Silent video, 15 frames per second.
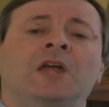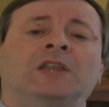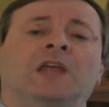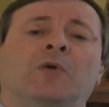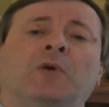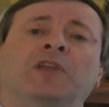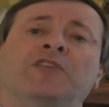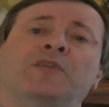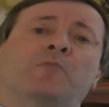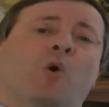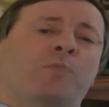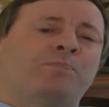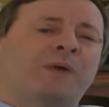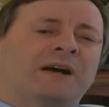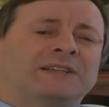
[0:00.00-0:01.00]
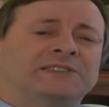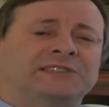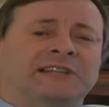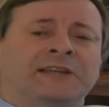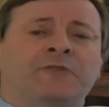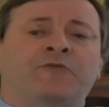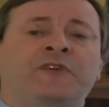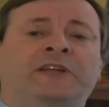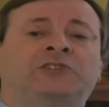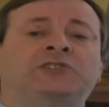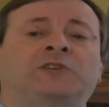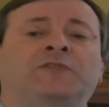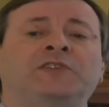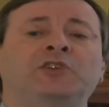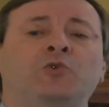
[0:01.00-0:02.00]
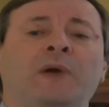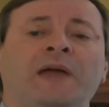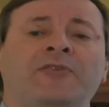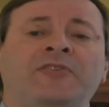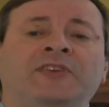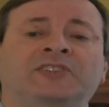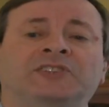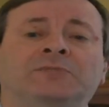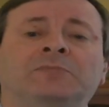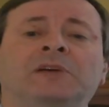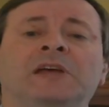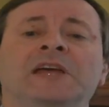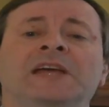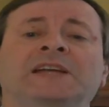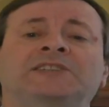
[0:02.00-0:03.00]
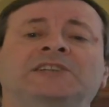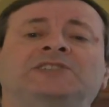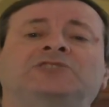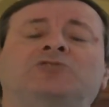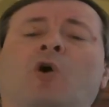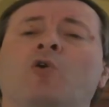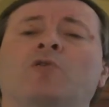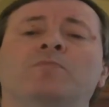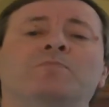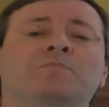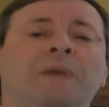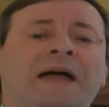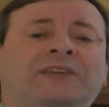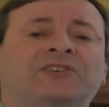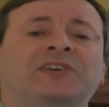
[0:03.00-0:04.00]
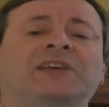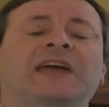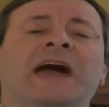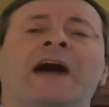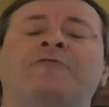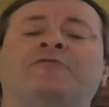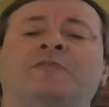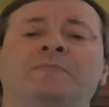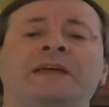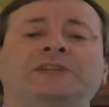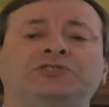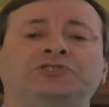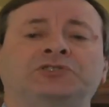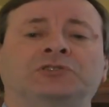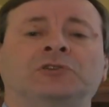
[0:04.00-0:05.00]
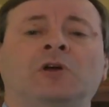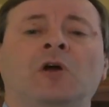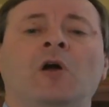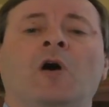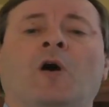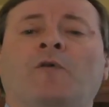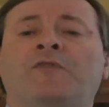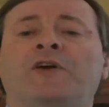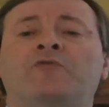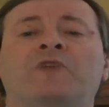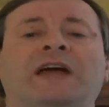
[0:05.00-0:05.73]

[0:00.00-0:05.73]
Now, one of the more puzzling features of the new atheism is its dogmatic affirmation of the